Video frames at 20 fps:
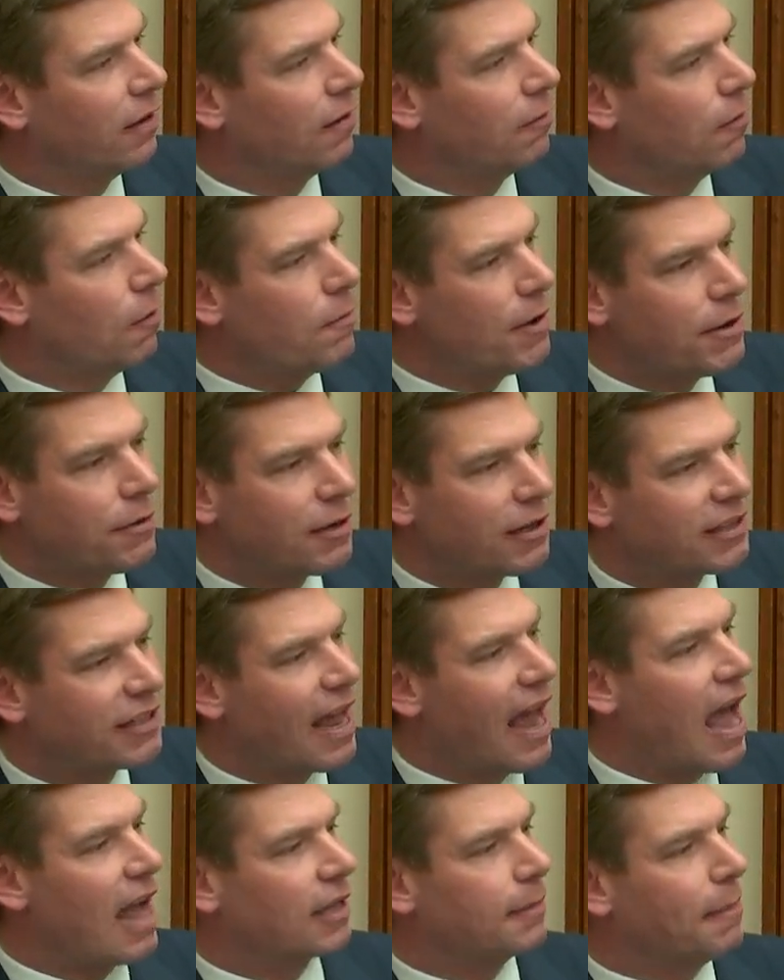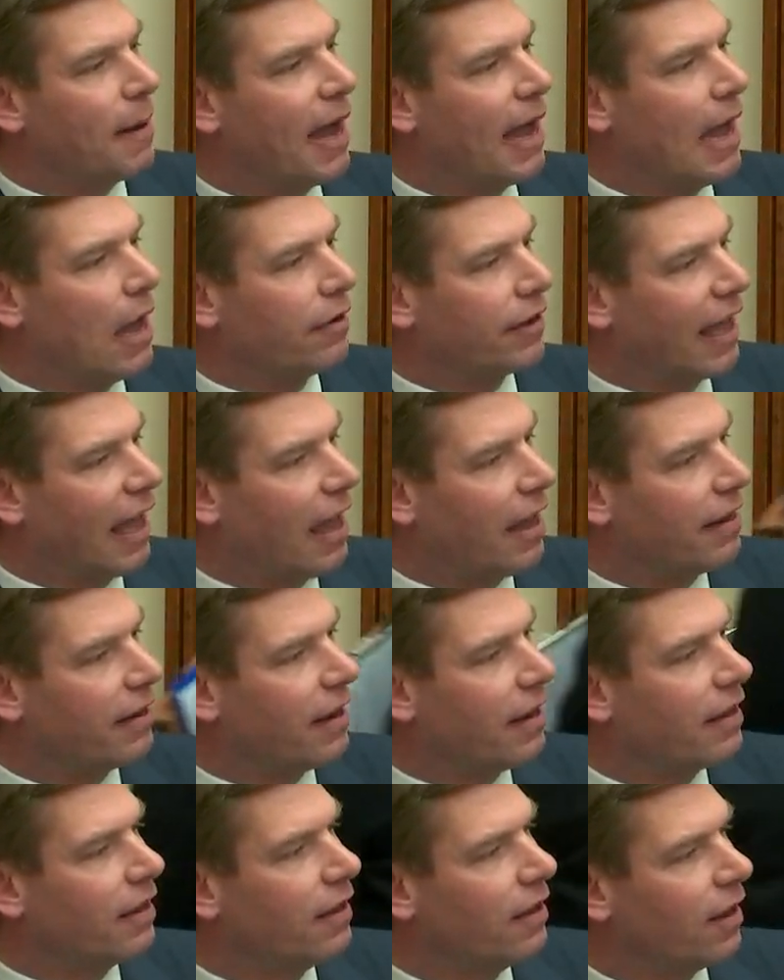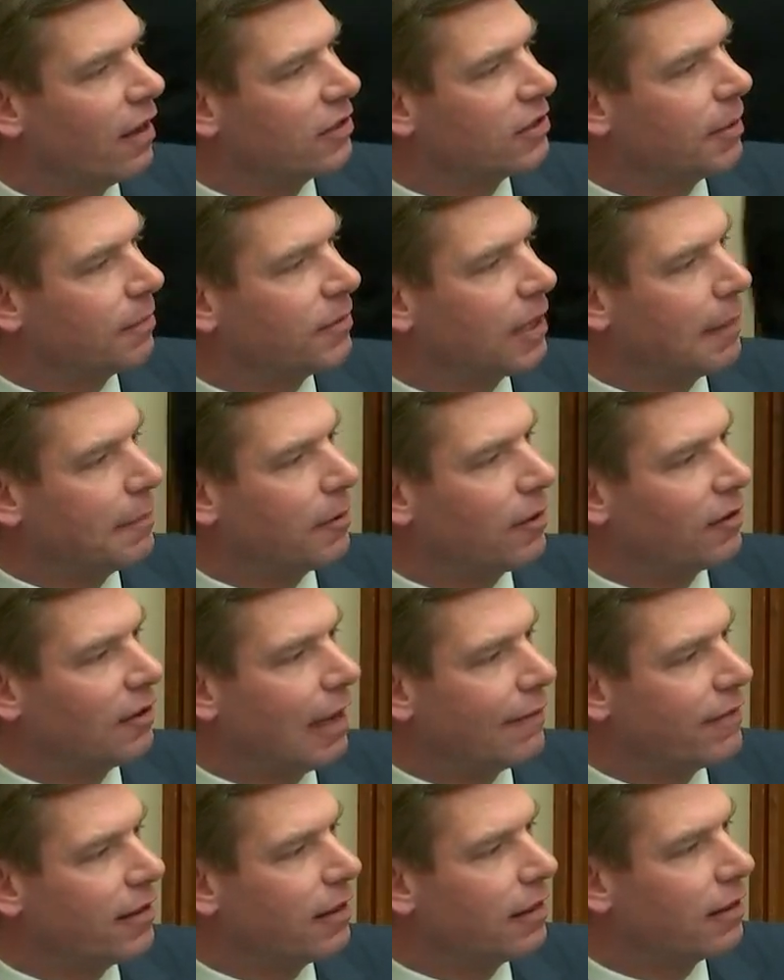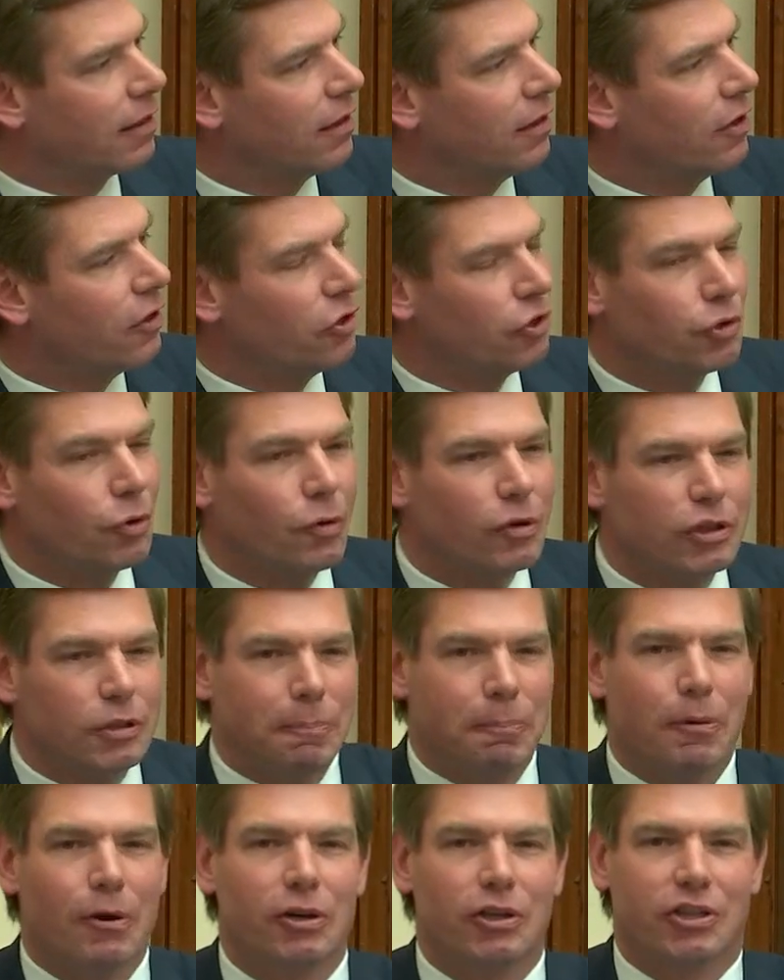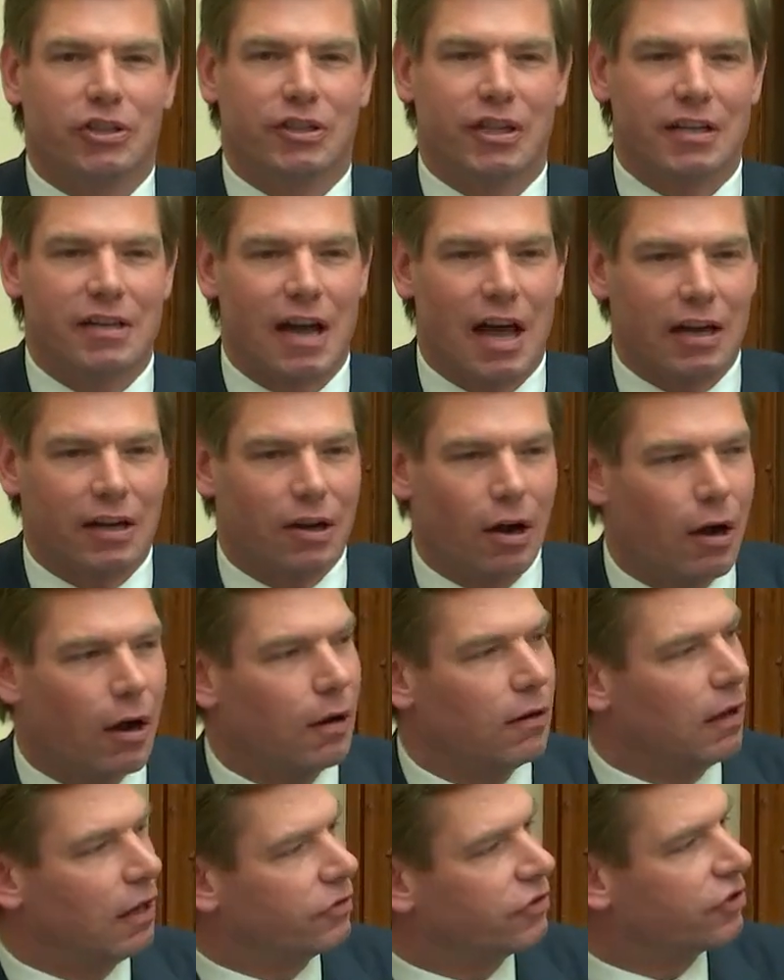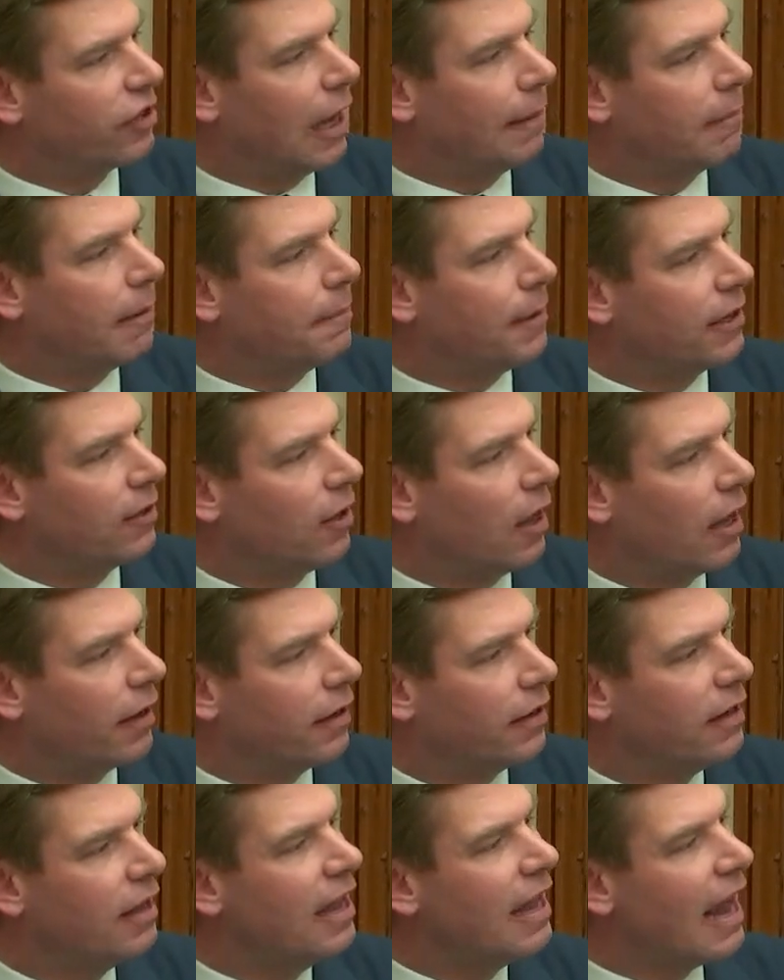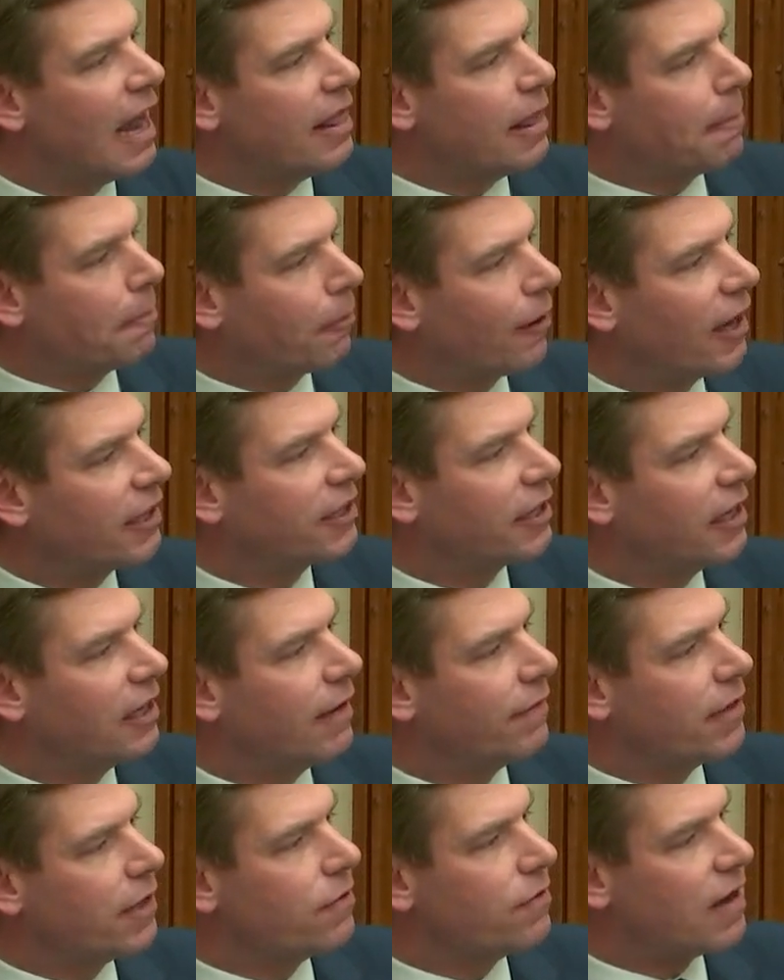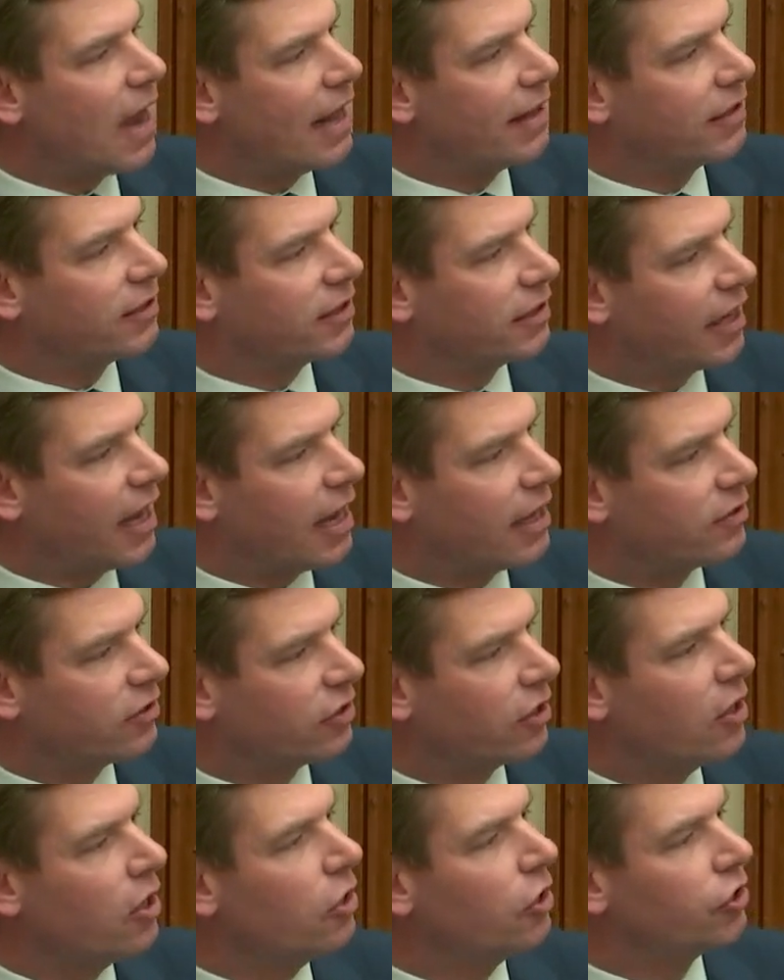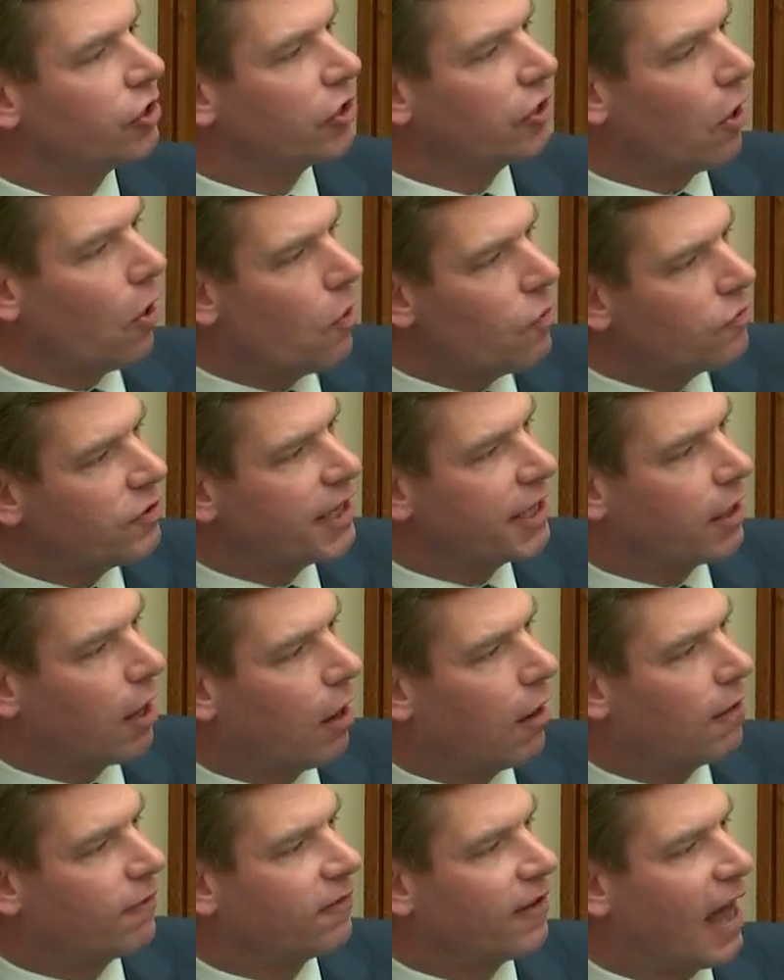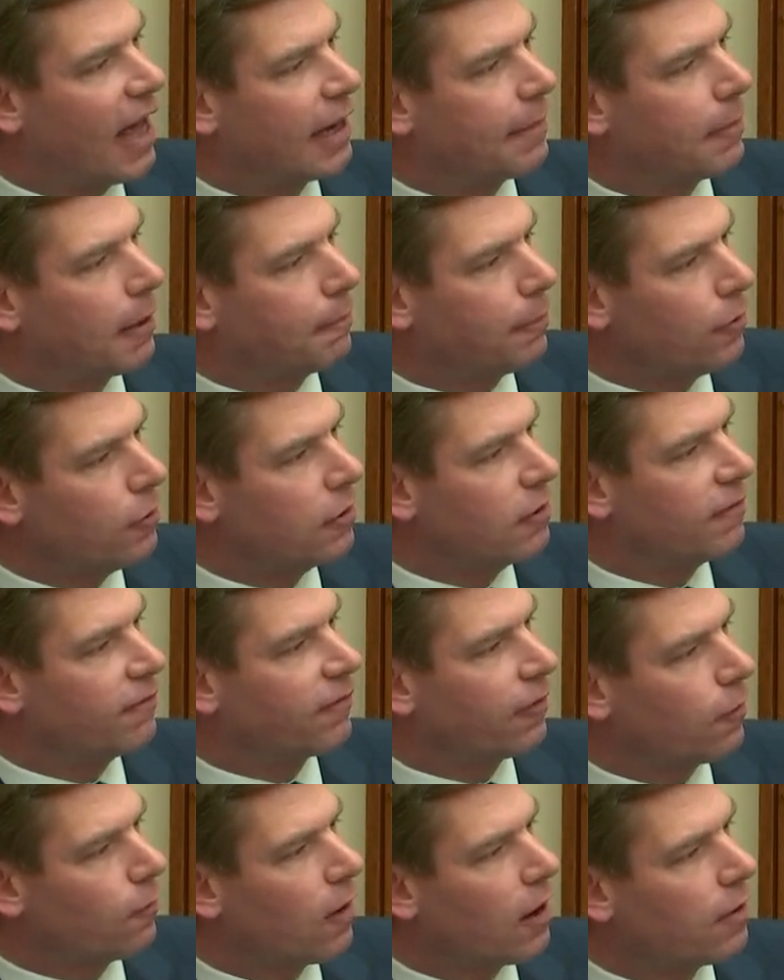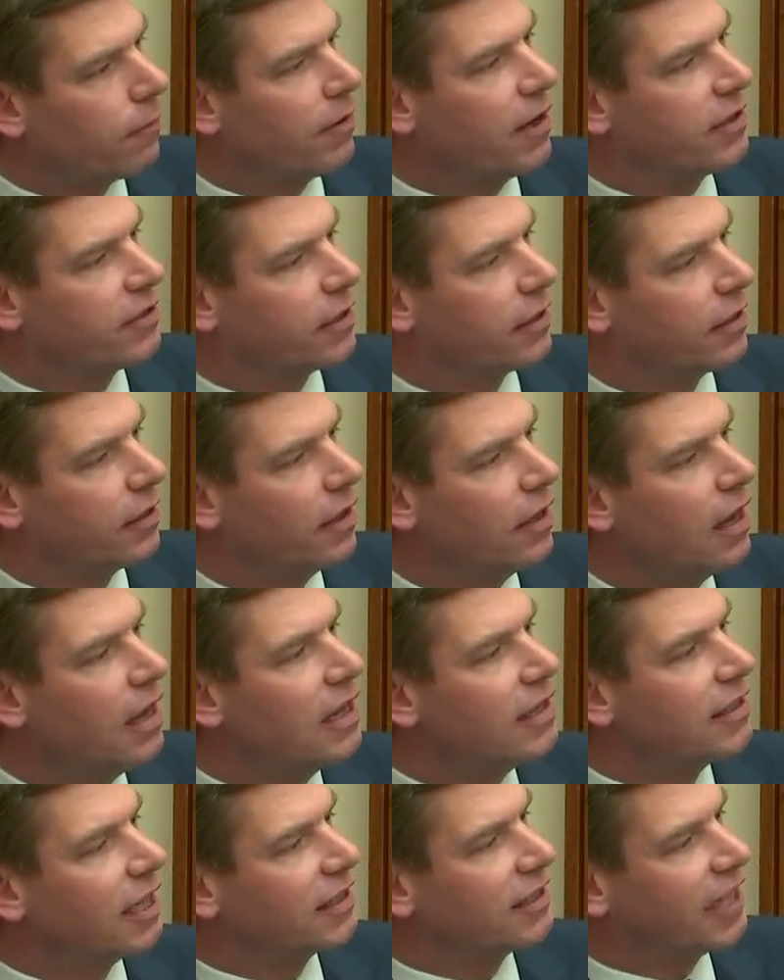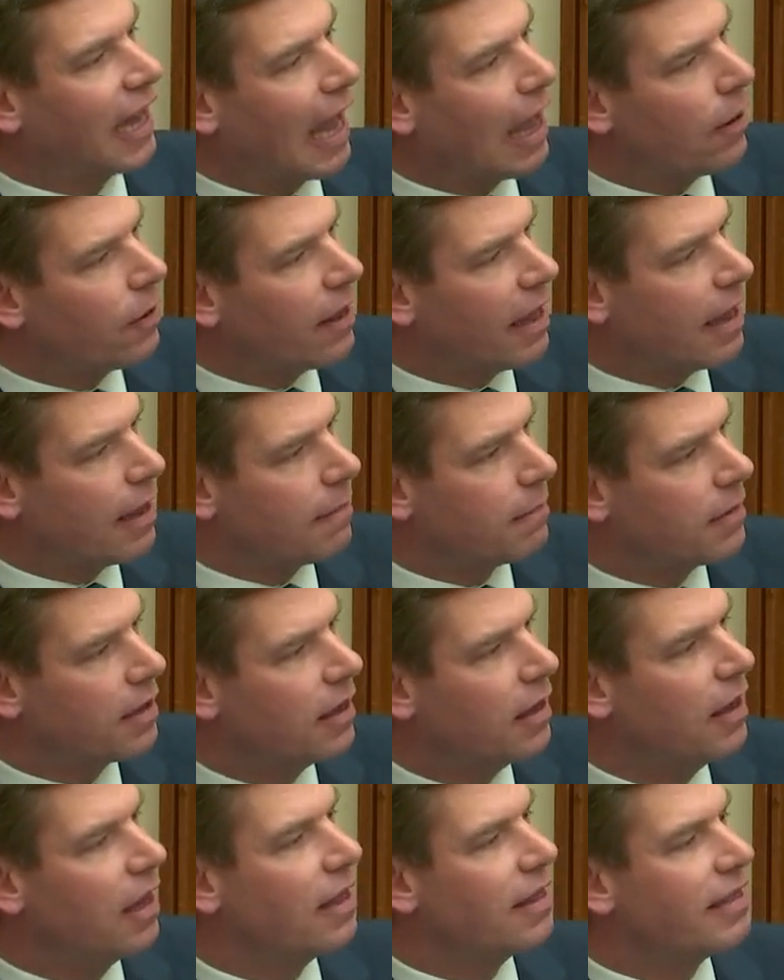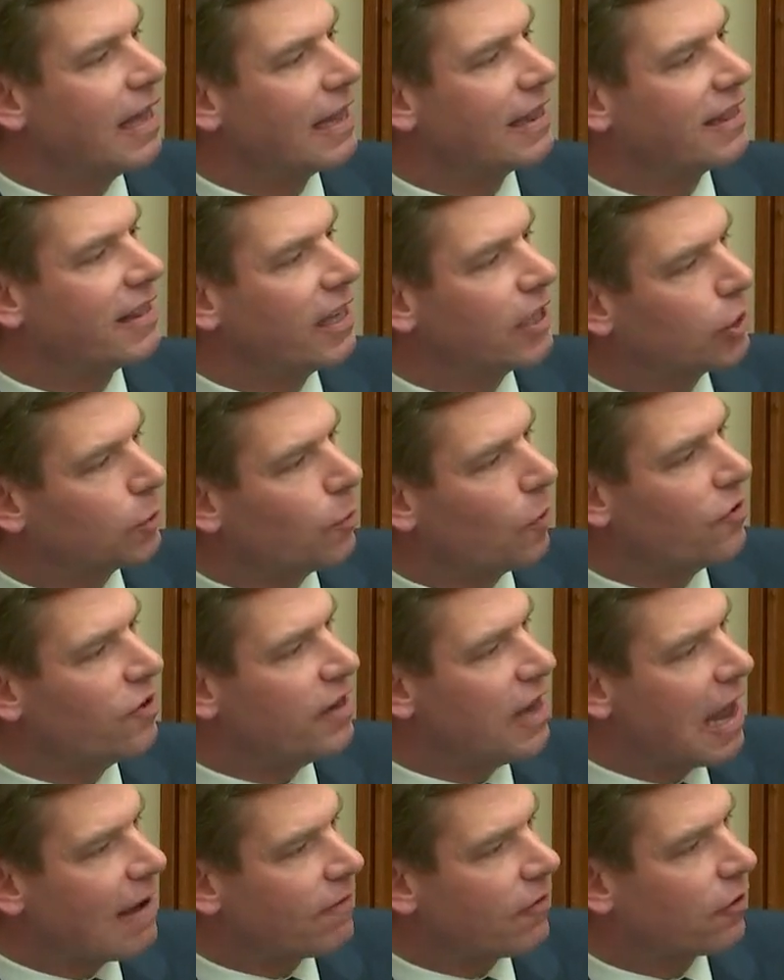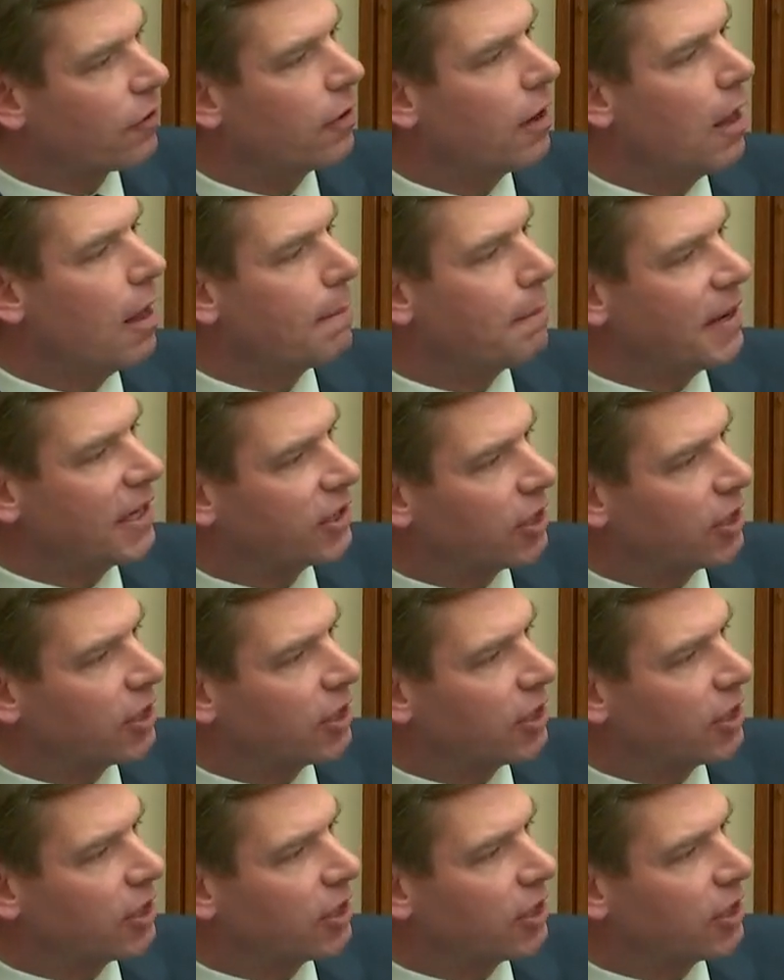When we were attacked by al-Qaeda on September 11th, George Bush did not call Osama bin Laden, and the President of the United States should only call Vladimir Putin for one reason, to tell him that this will never be